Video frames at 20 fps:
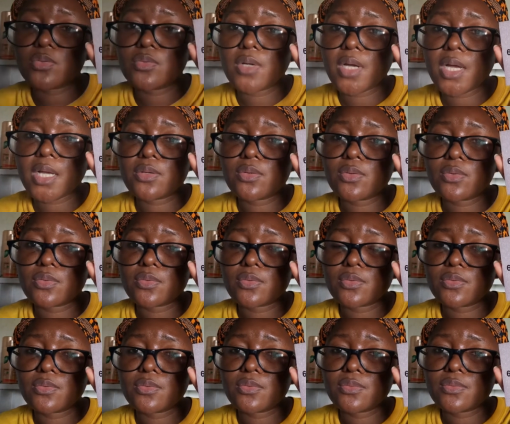do. I don't
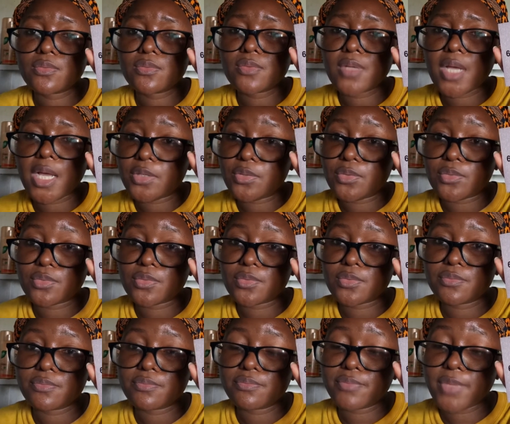know,
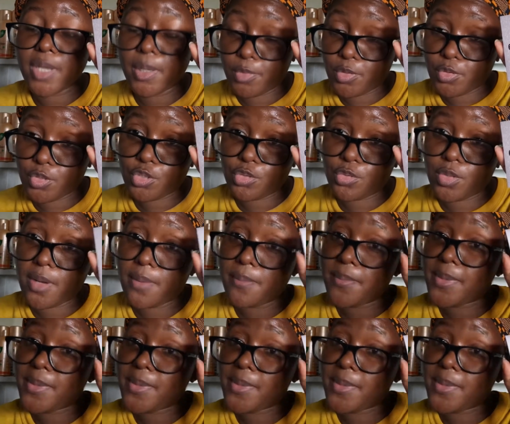I'm not sure,